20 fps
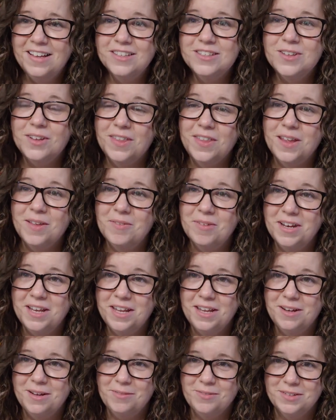So I think I'm going to
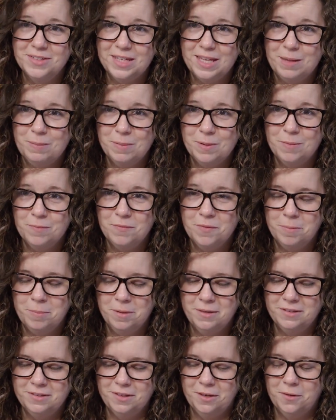end up just keeping them for
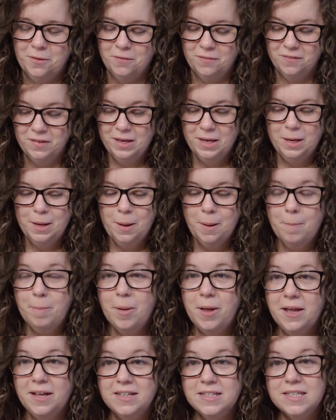myself.
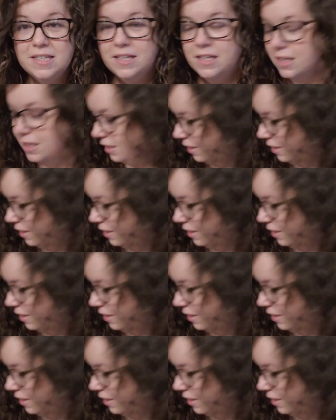But,